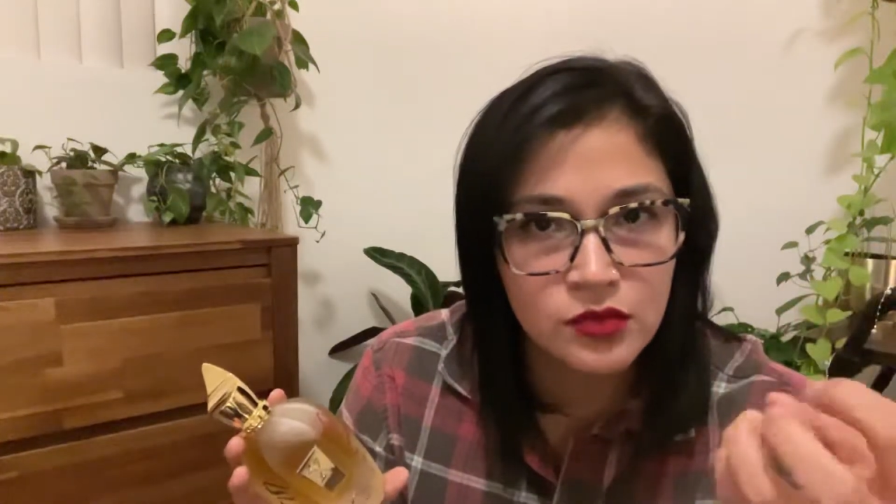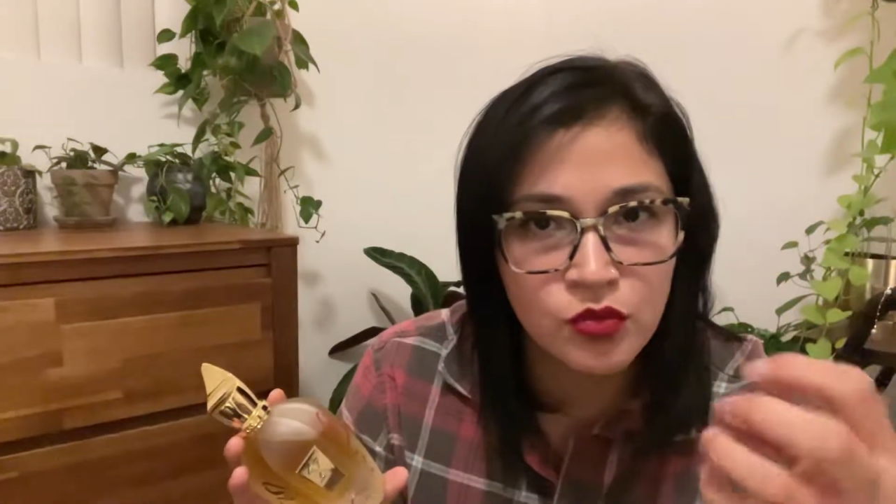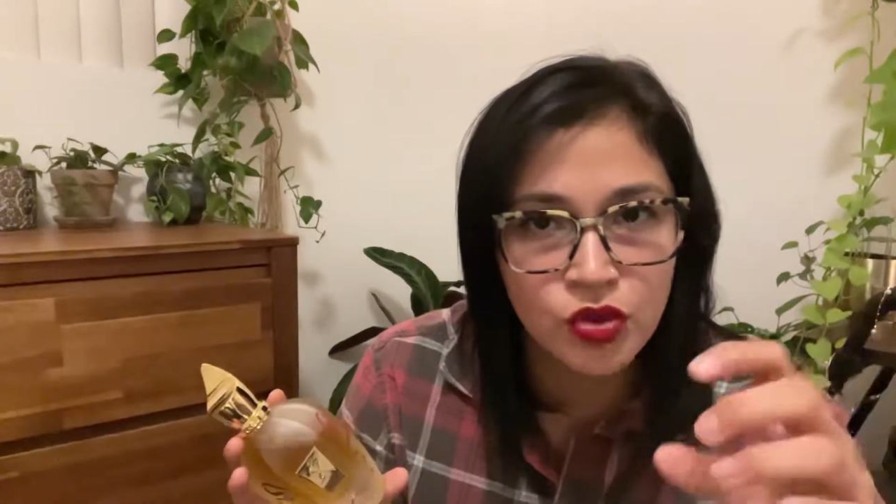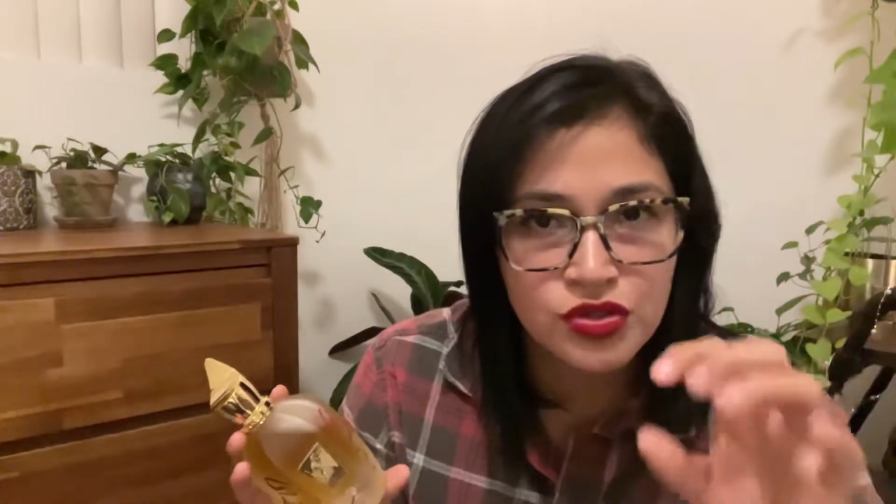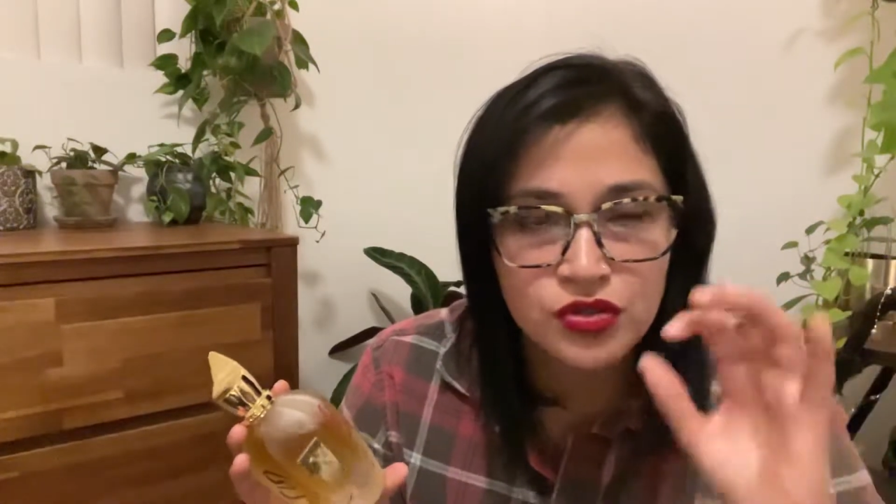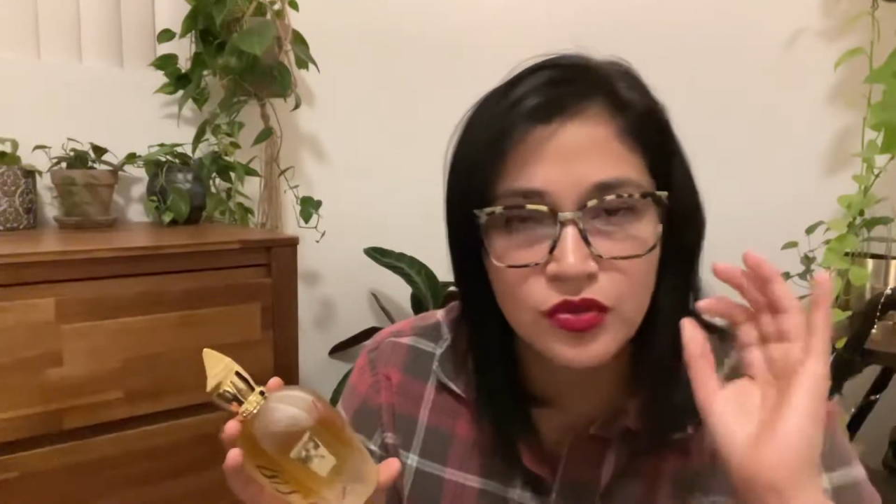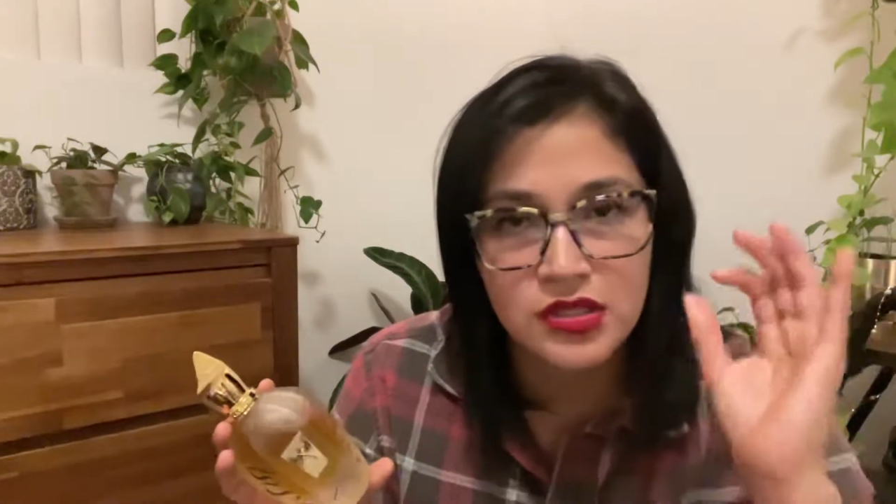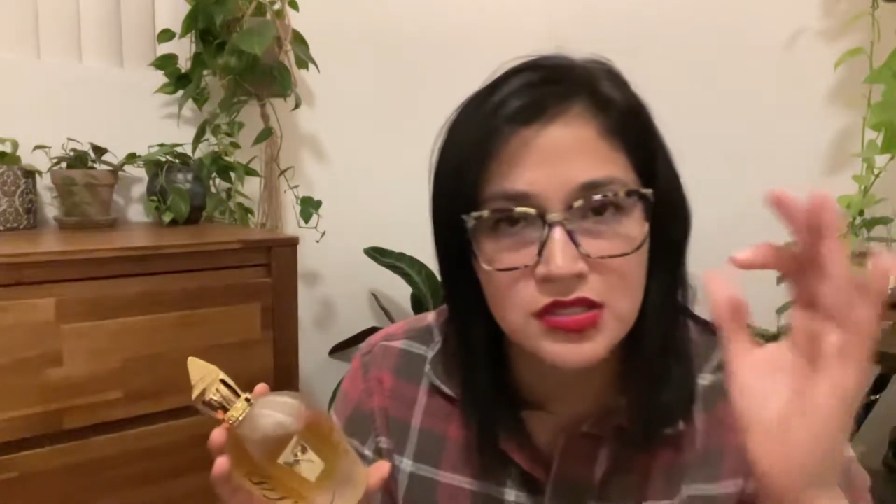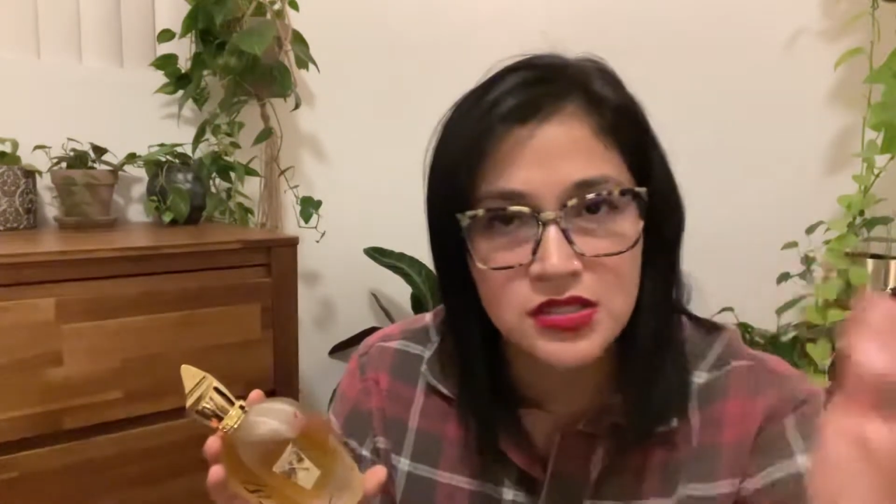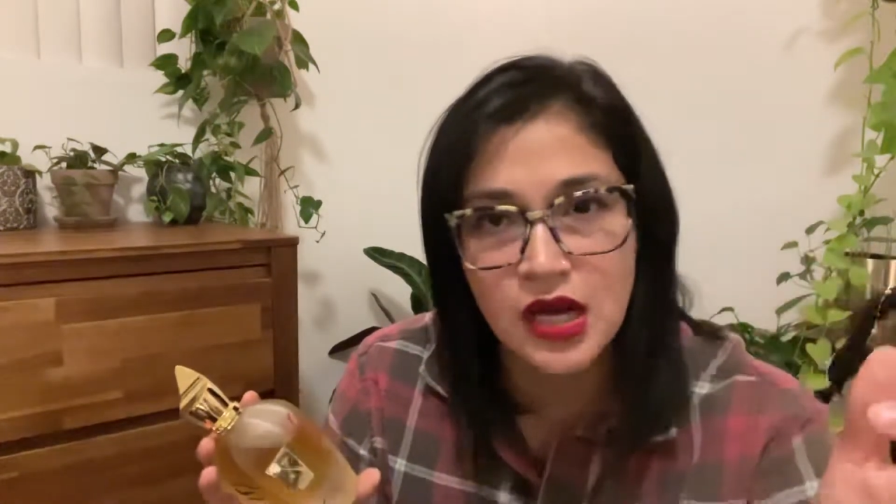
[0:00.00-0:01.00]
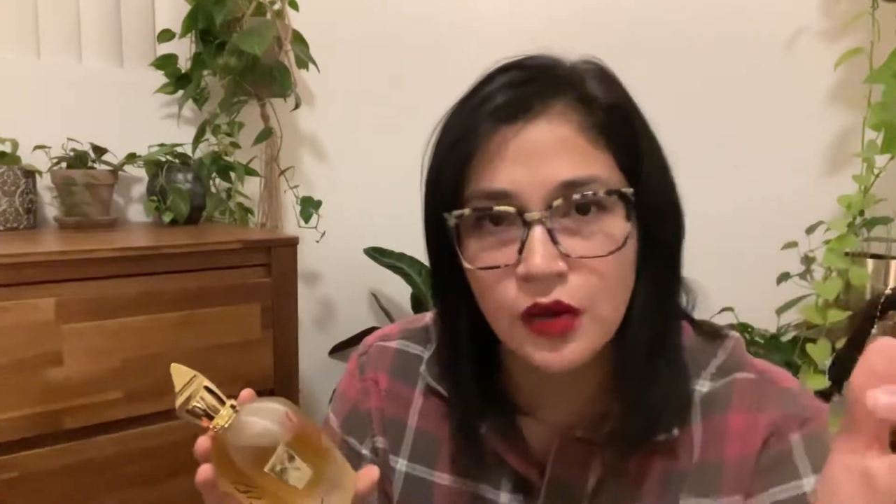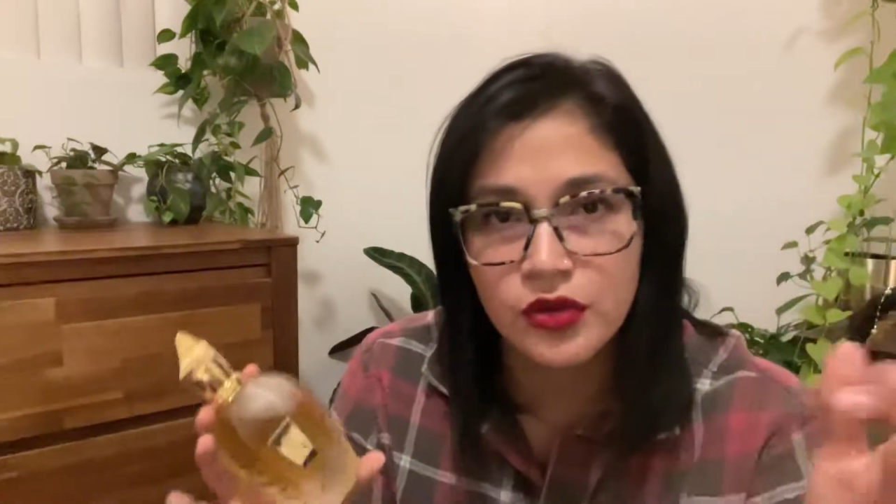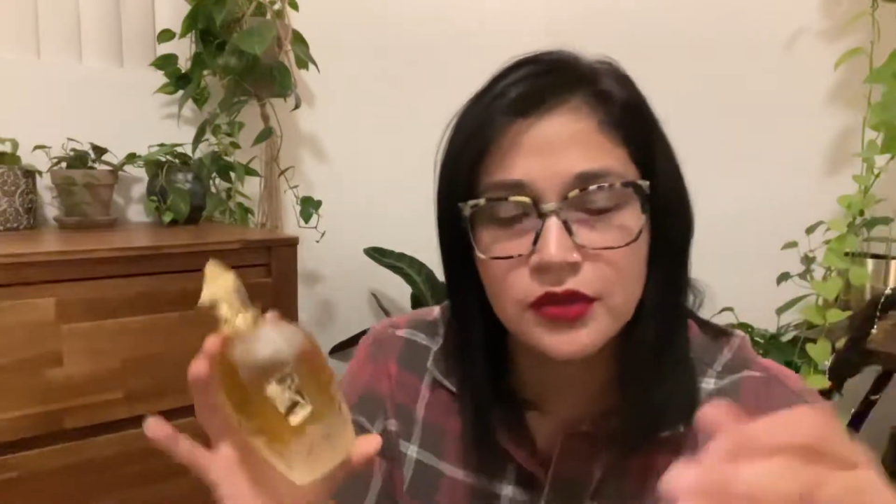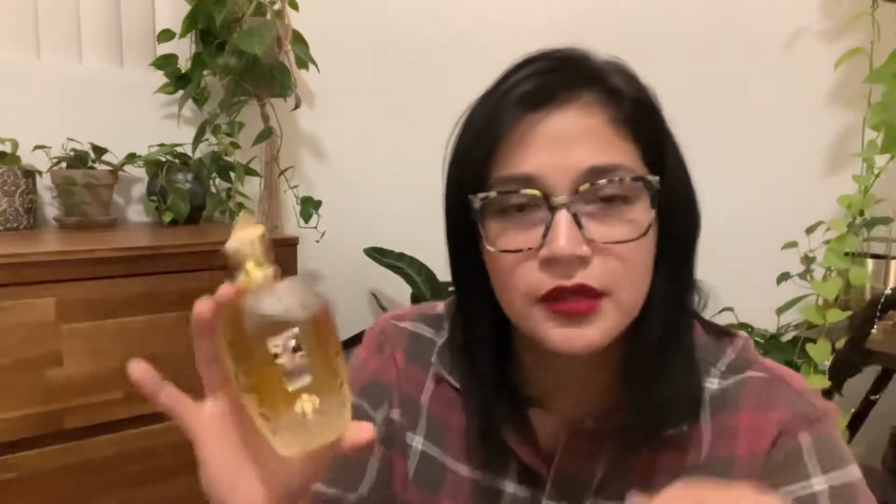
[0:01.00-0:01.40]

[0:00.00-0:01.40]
more so than sour.